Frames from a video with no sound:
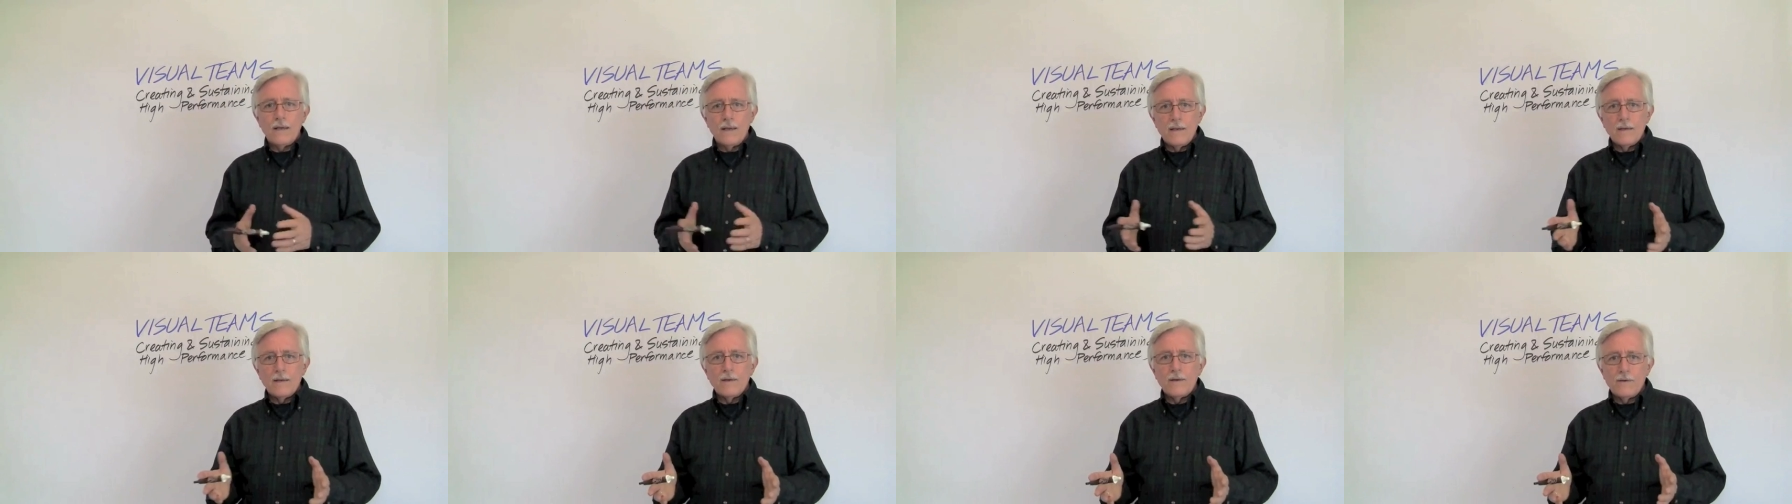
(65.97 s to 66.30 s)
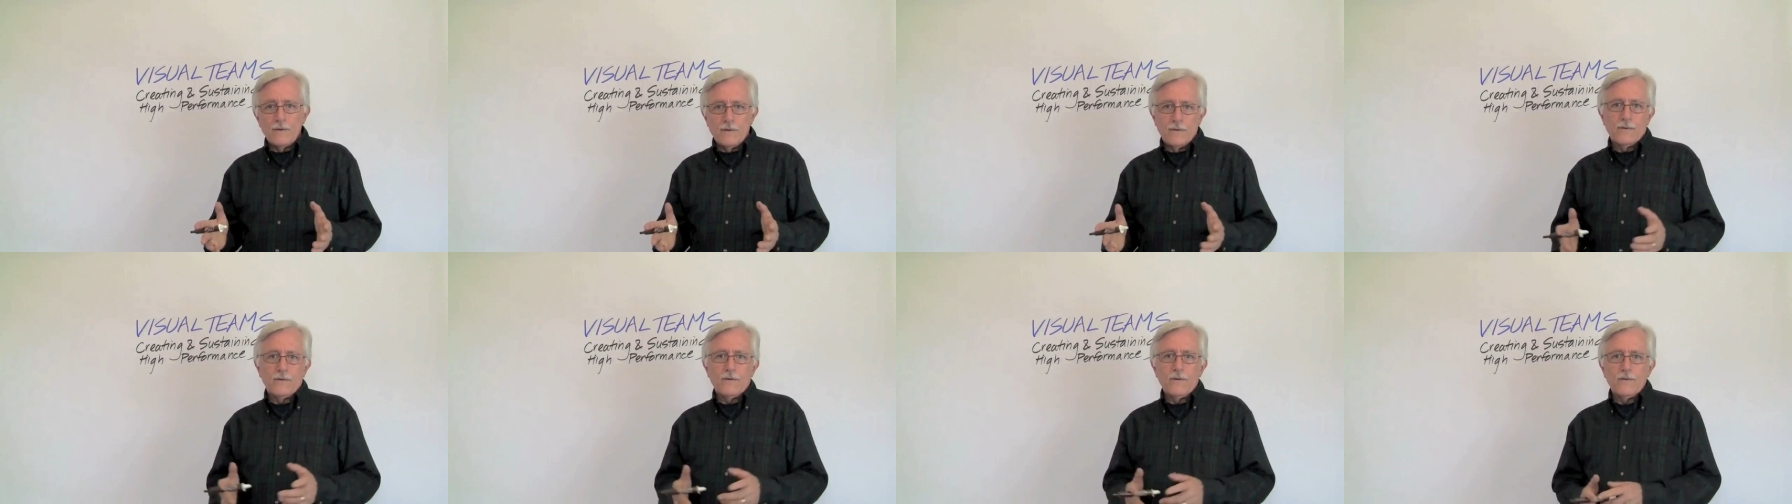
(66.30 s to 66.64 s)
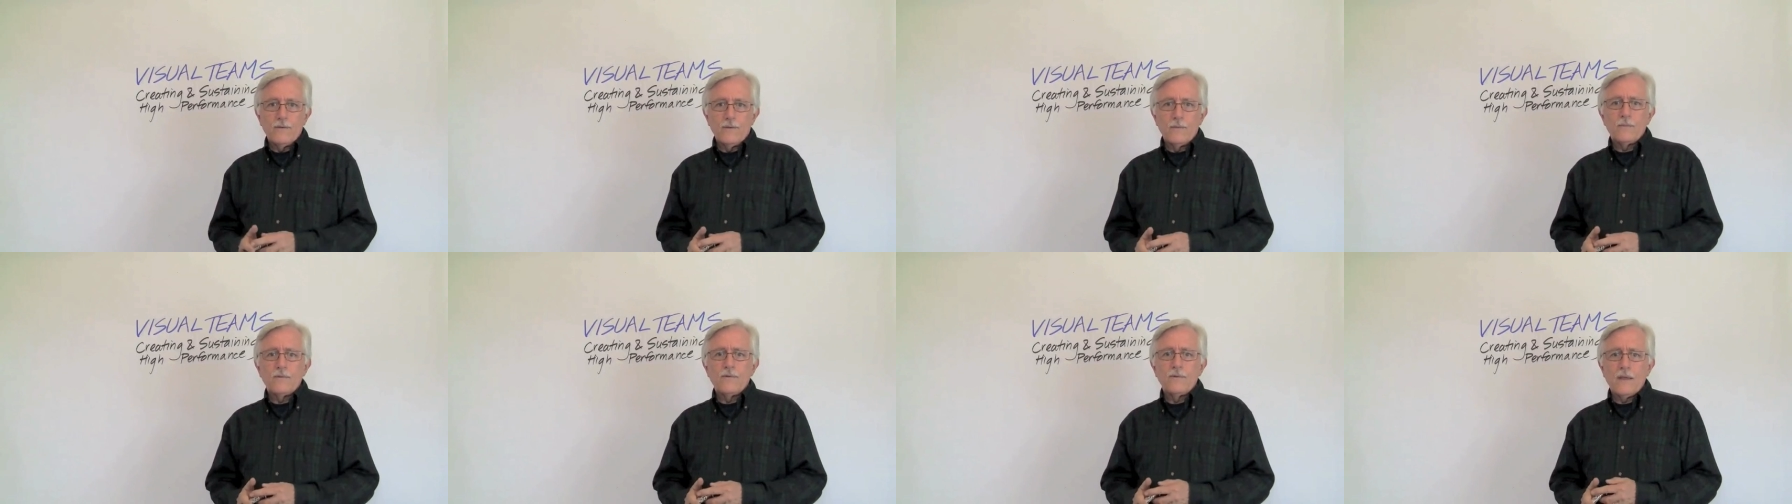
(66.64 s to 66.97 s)
into
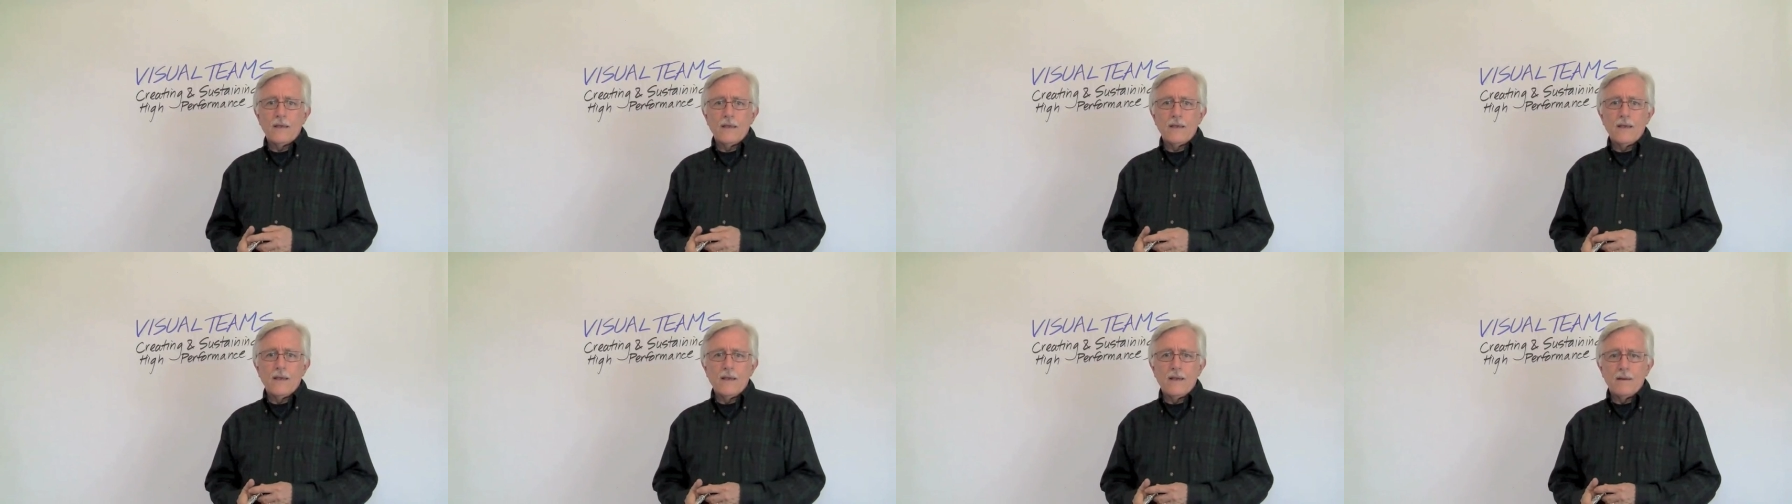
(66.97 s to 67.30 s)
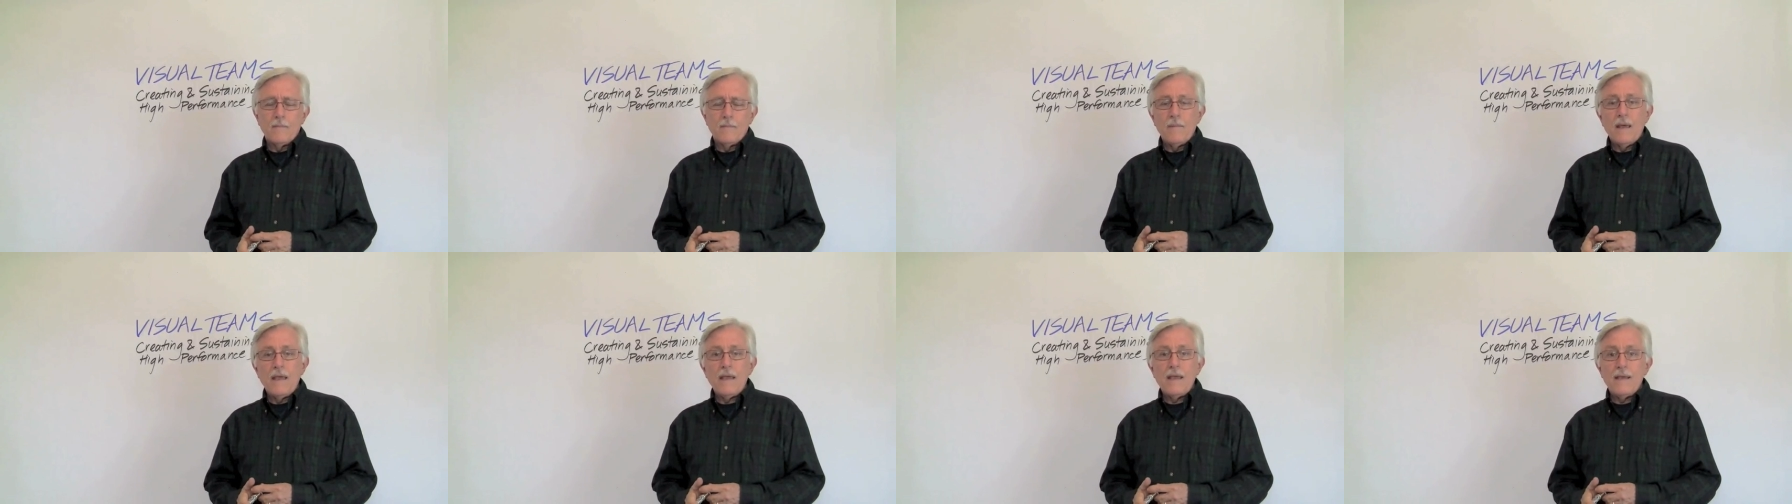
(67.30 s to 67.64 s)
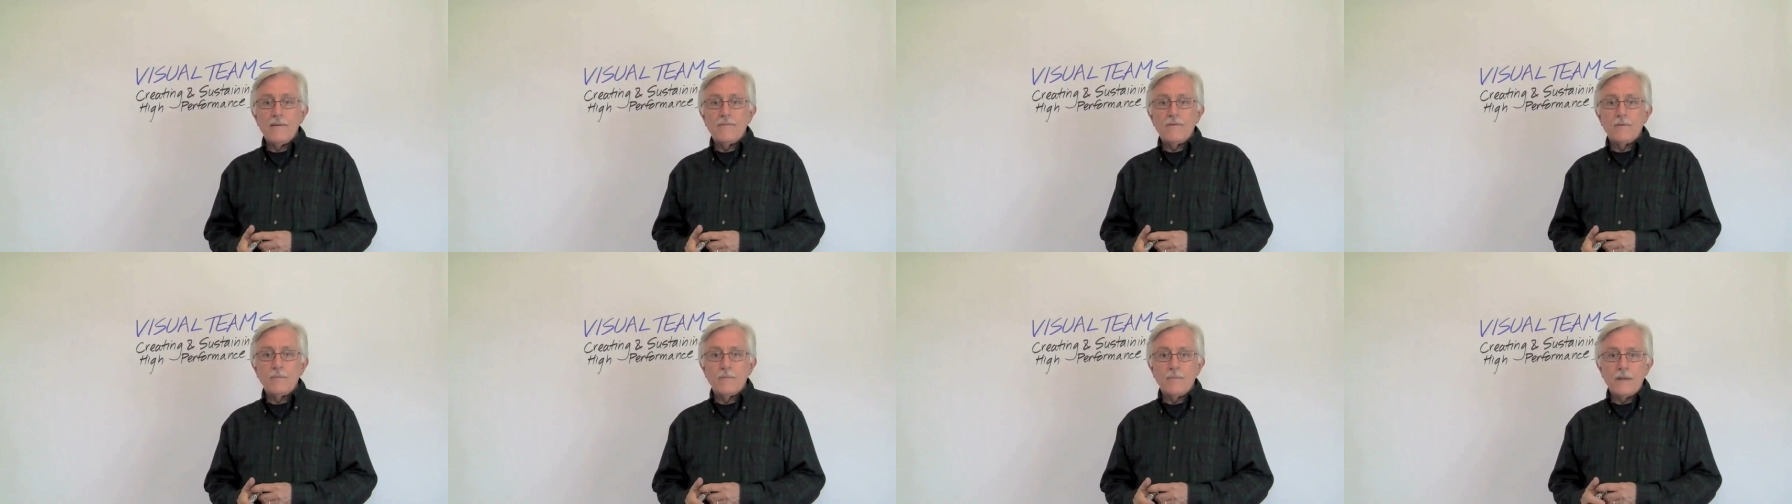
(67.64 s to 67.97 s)
systems thinking and may
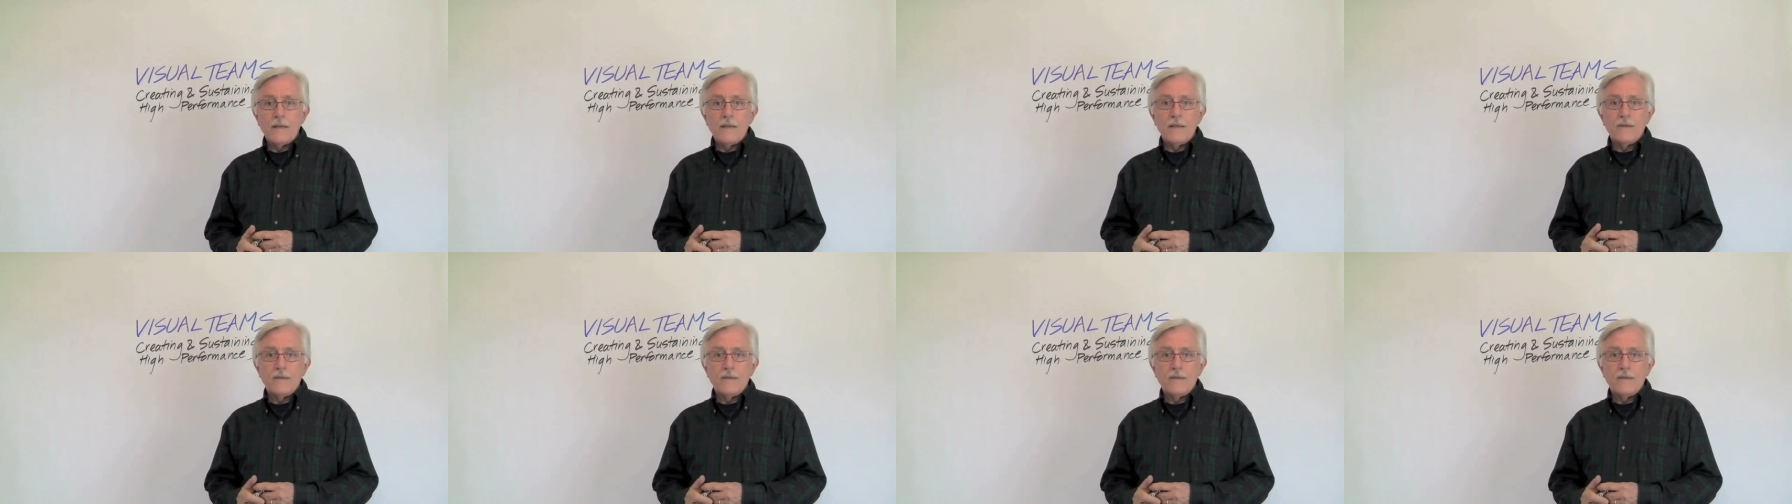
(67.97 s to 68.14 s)
even be